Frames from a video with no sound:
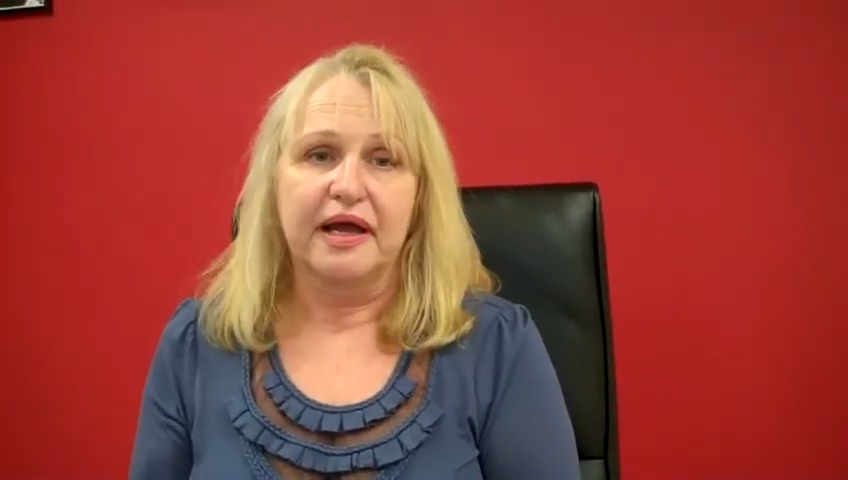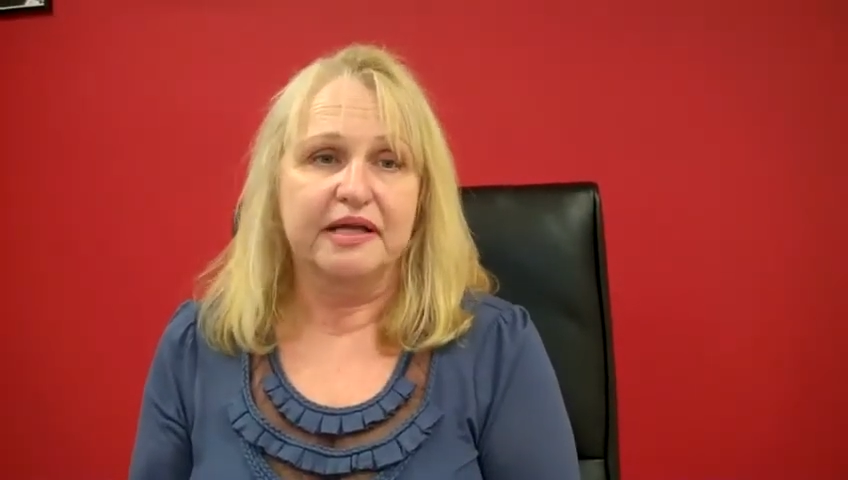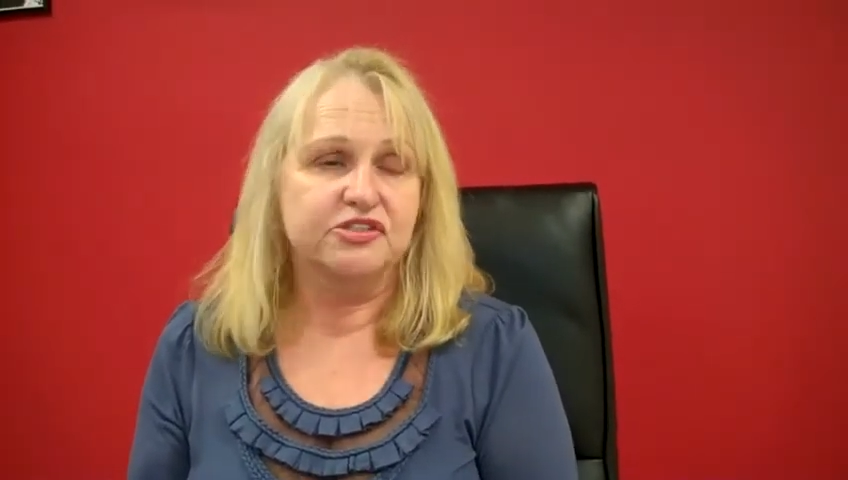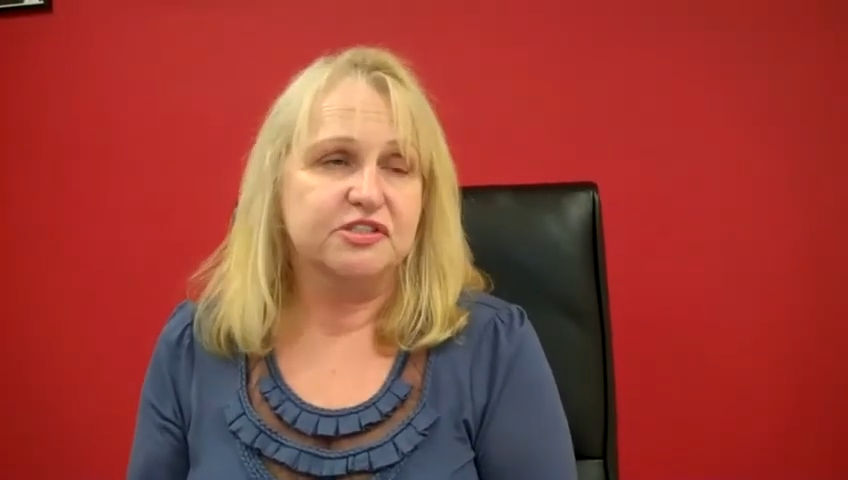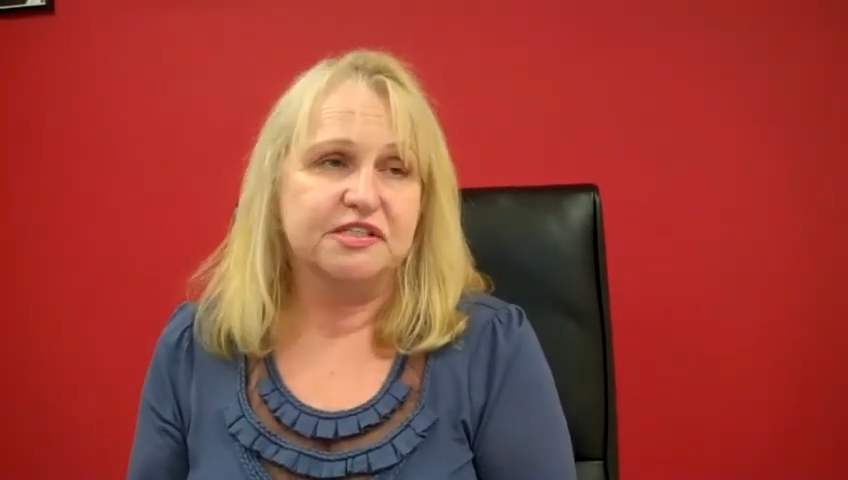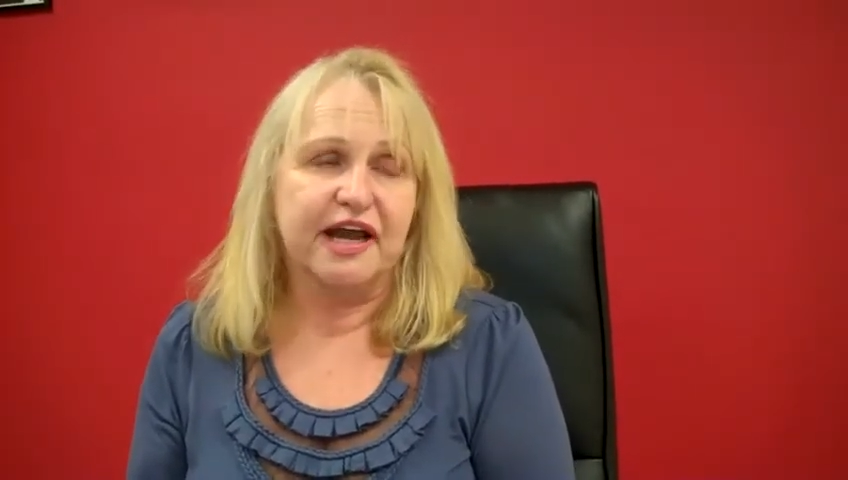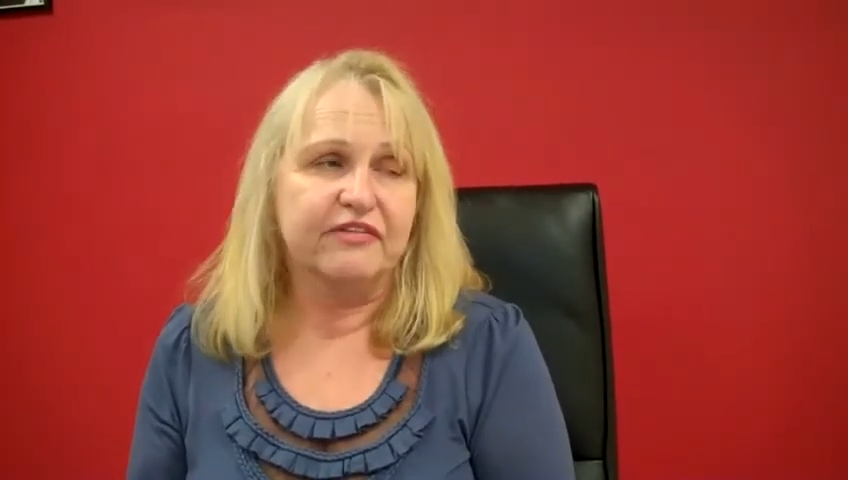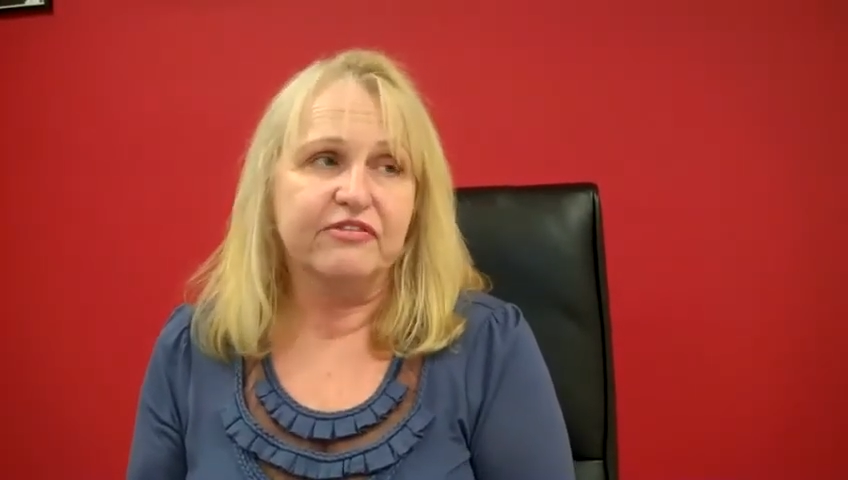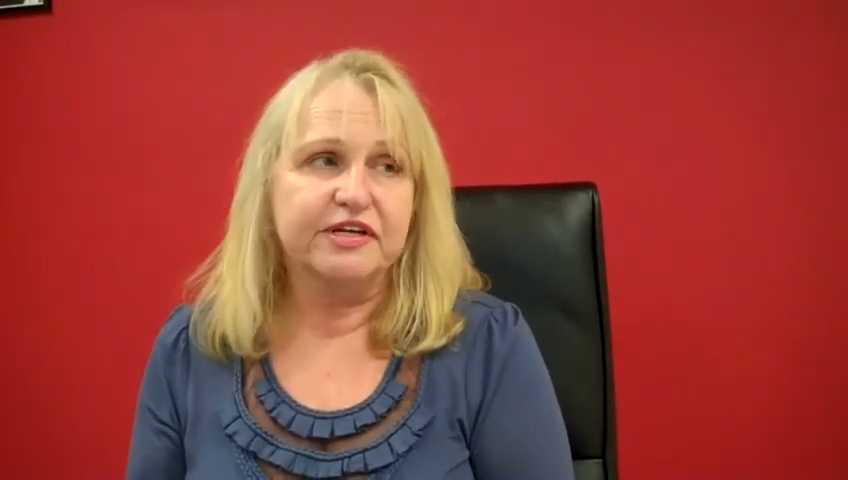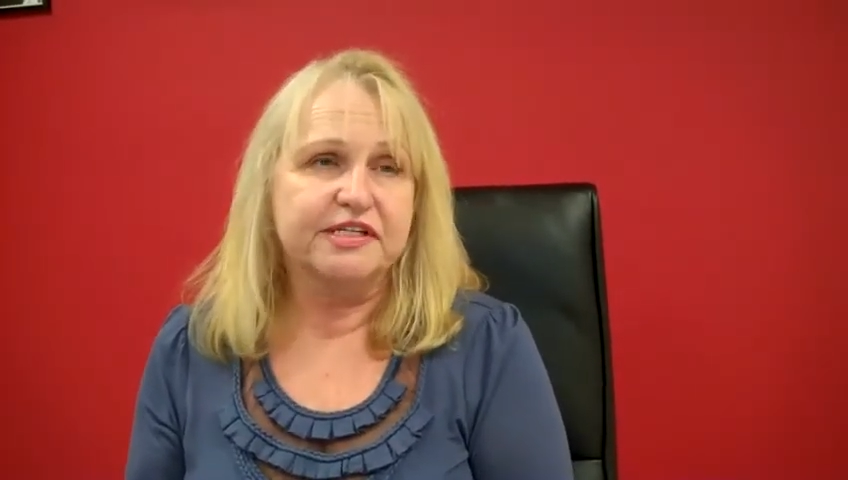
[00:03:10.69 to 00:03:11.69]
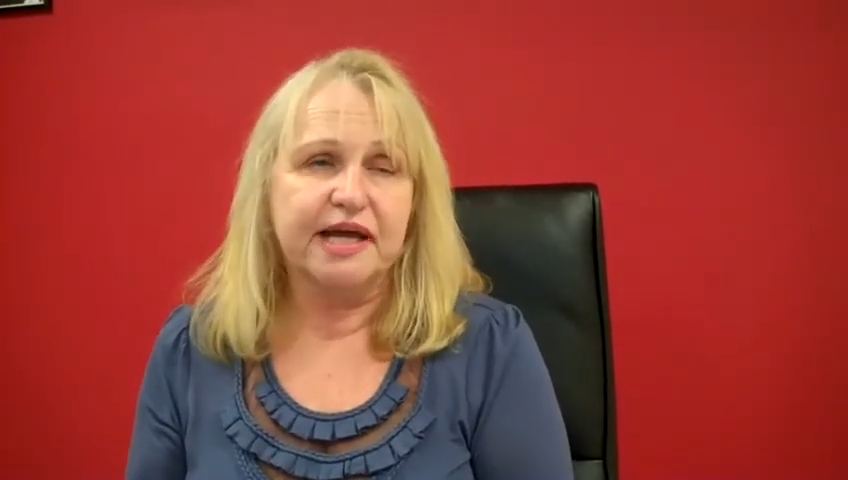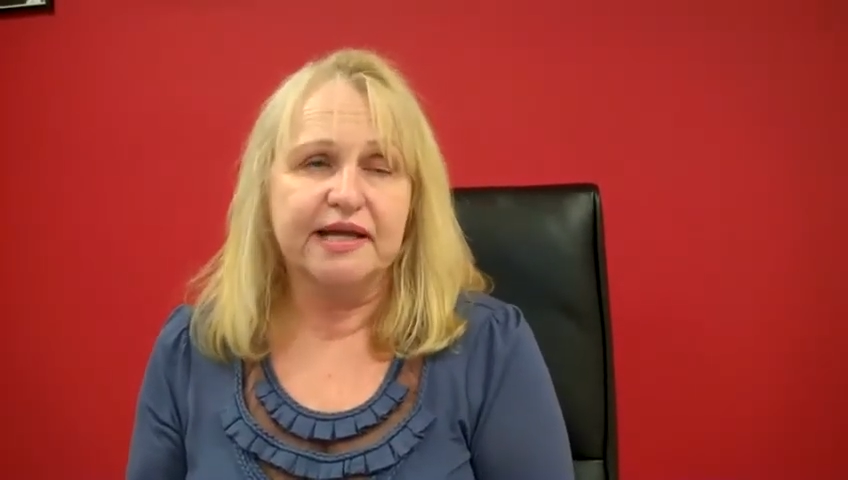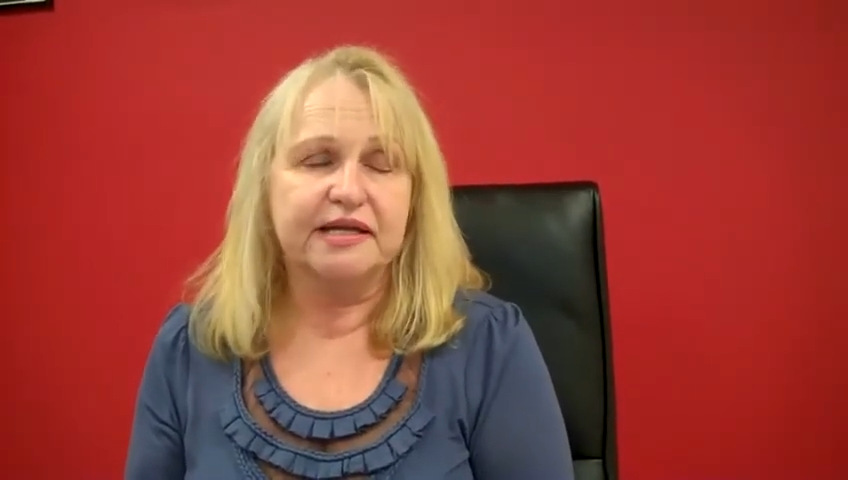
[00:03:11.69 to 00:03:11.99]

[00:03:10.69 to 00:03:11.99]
And just every day,